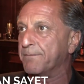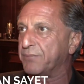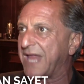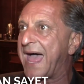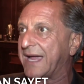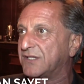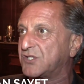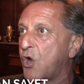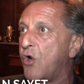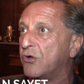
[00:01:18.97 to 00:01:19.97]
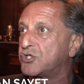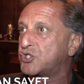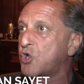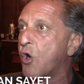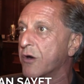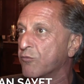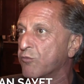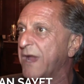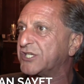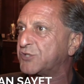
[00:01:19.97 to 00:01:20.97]
black, tall, short,
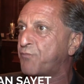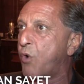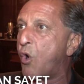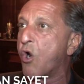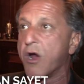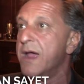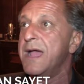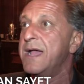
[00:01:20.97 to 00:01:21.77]
rich, poor.